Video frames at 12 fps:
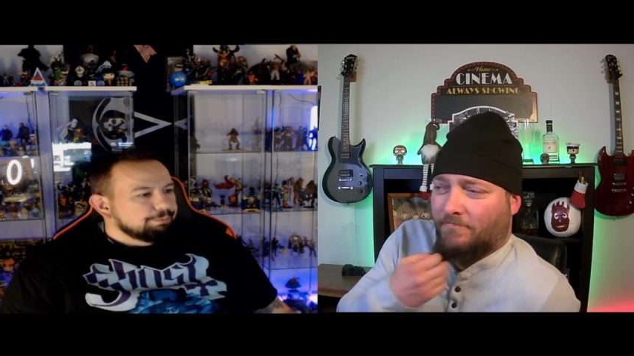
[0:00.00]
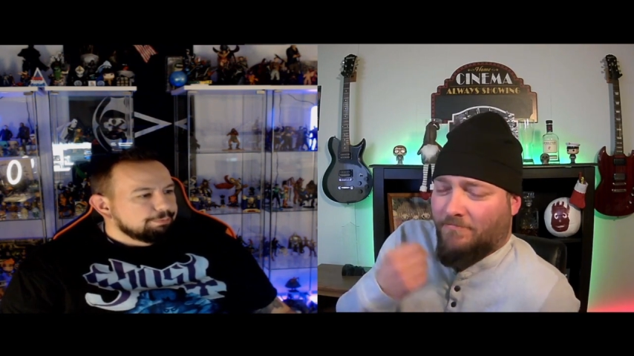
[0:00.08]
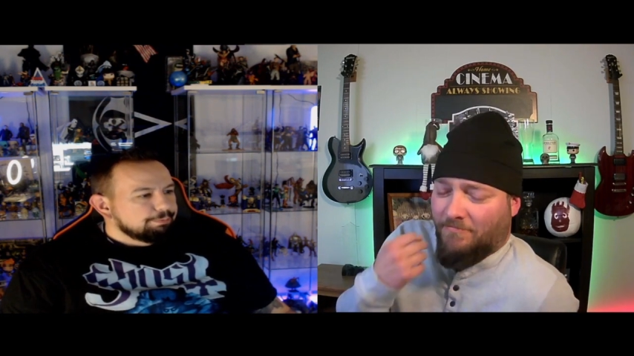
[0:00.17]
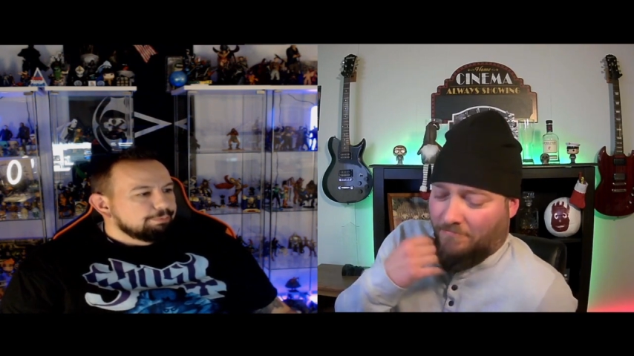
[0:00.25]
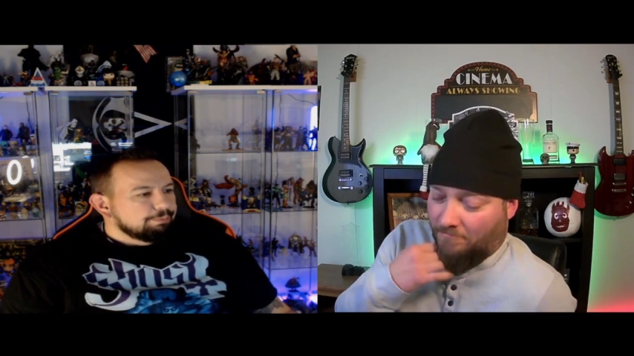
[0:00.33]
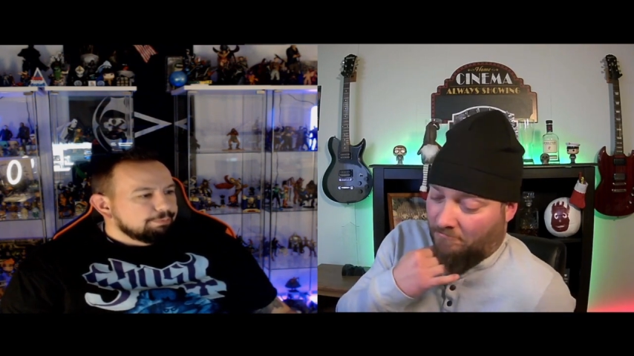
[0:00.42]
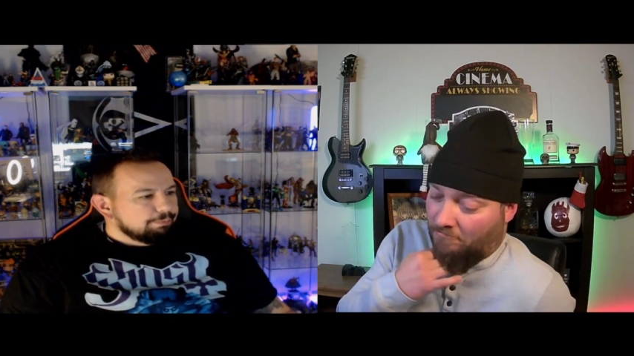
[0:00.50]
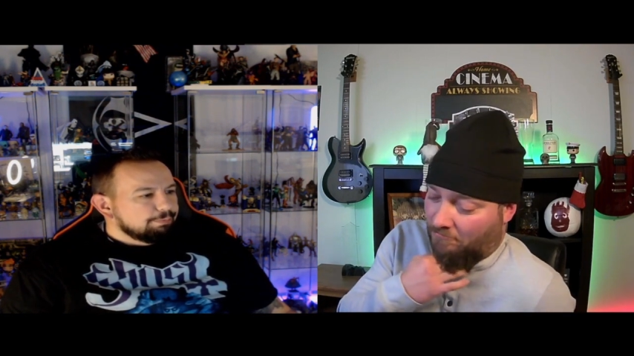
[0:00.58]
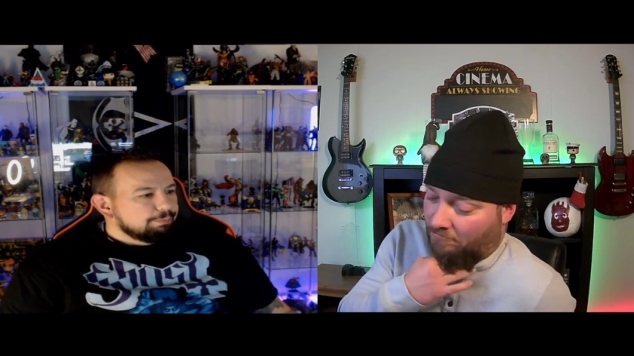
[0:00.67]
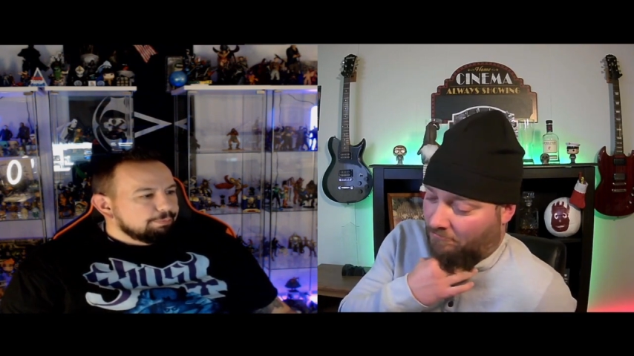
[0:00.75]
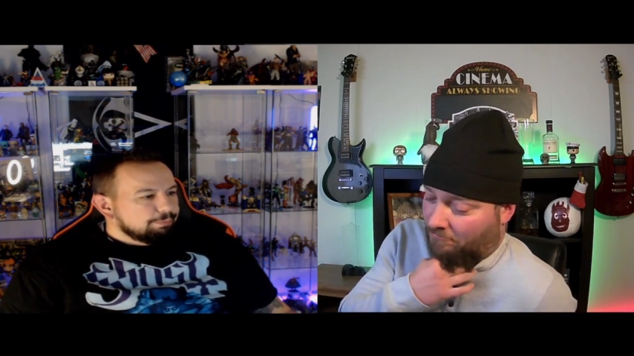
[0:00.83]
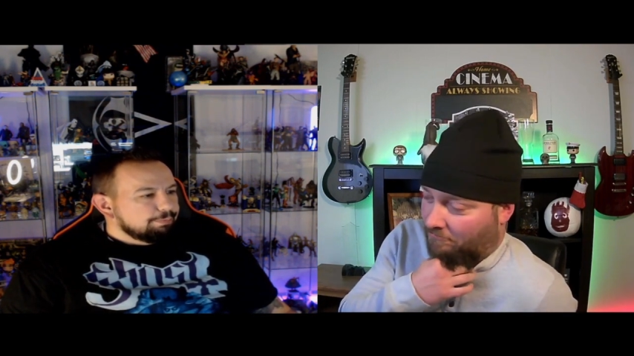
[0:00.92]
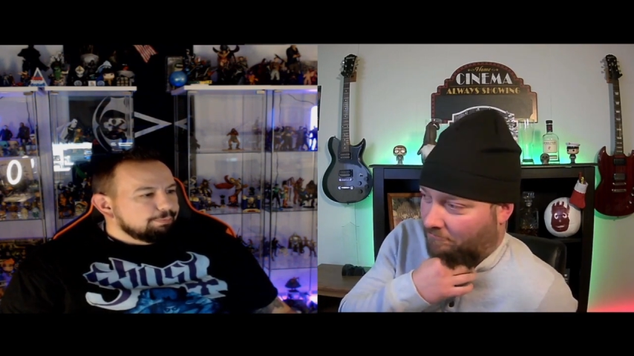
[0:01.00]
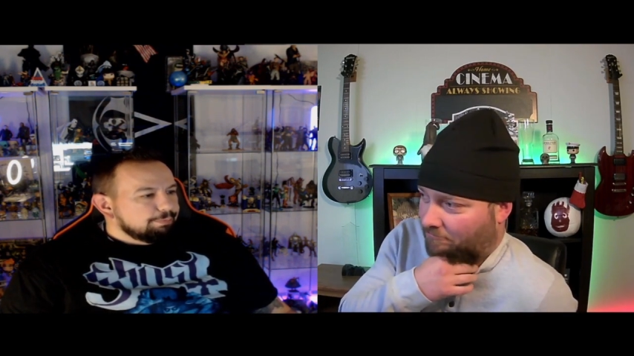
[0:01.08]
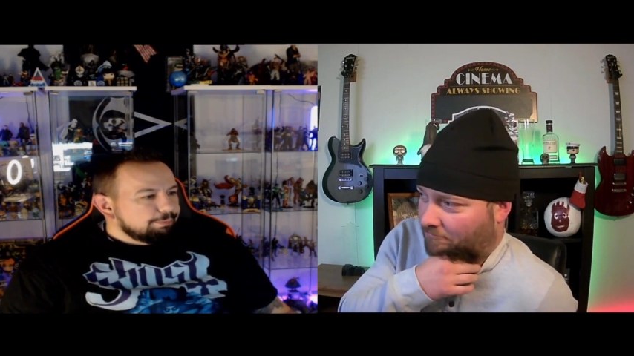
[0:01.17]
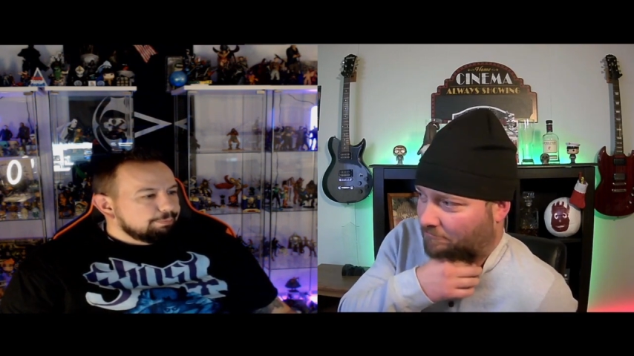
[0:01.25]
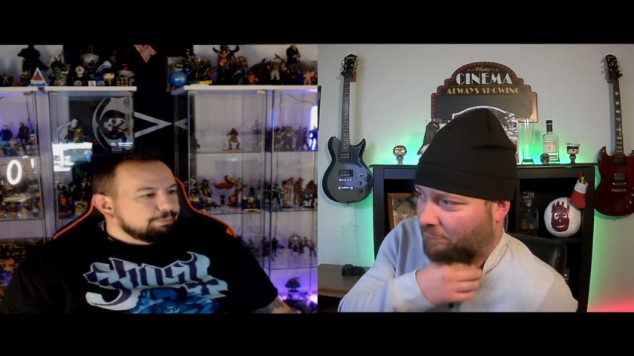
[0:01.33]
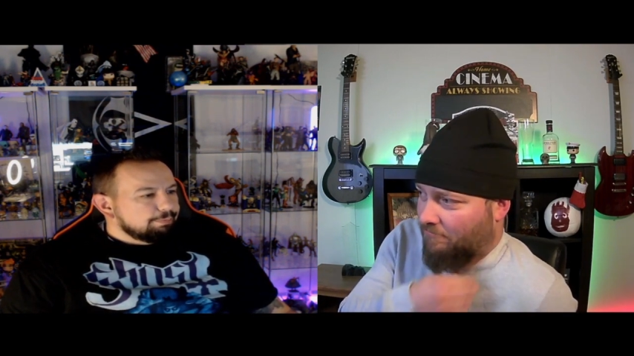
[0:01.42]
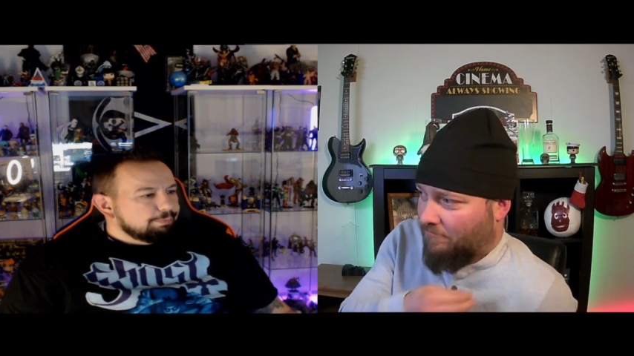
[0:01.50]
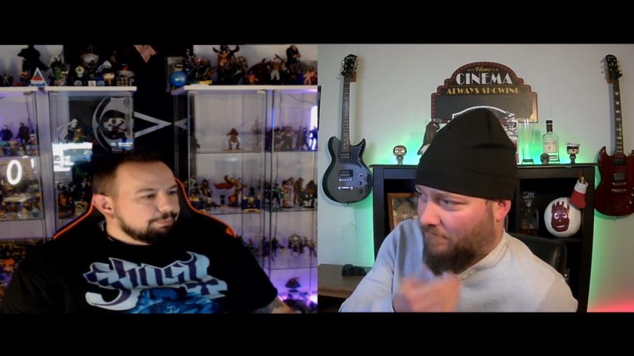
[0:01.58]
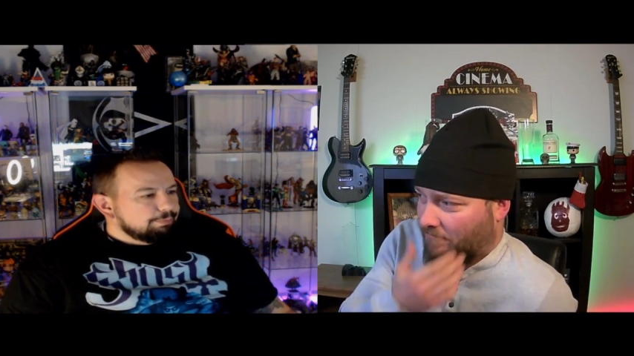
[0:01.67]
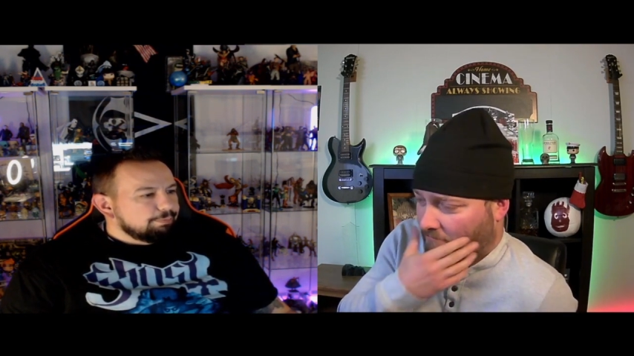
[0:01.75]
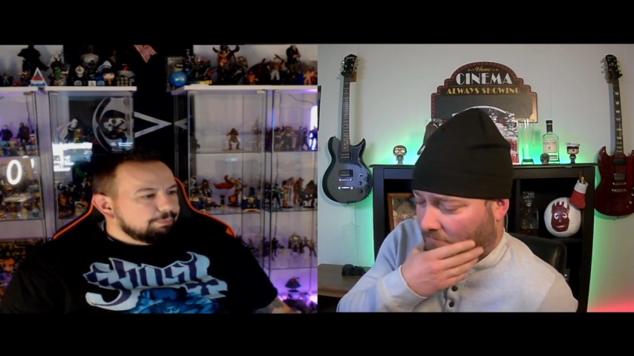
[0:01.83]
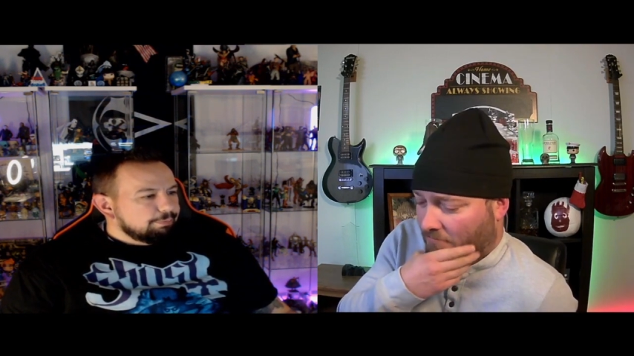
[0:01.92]

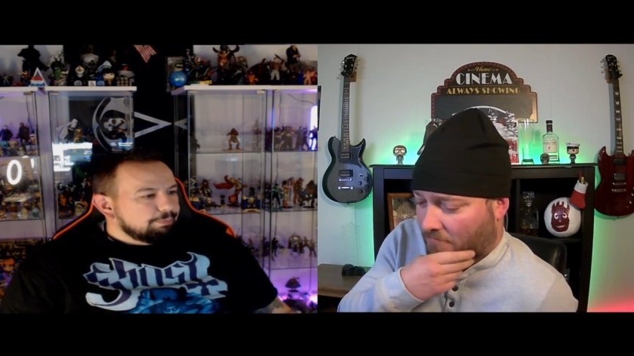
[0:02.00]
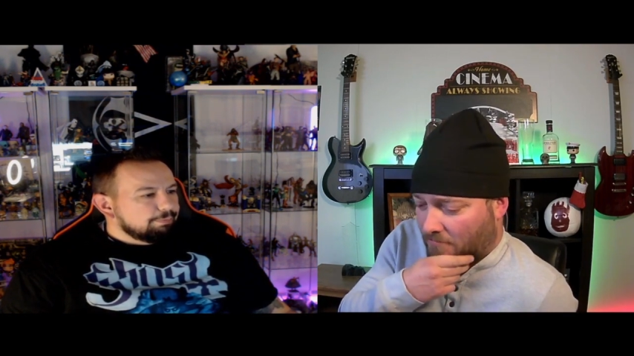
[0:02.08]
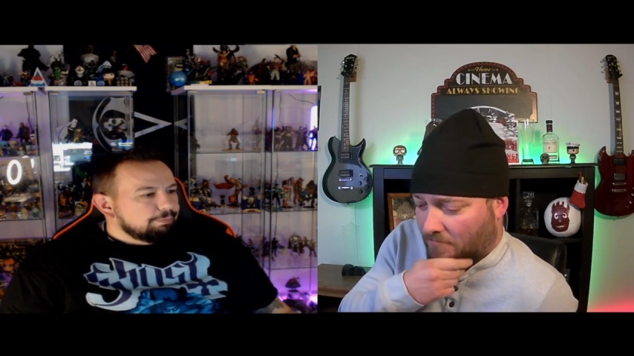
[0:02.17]
[no speech]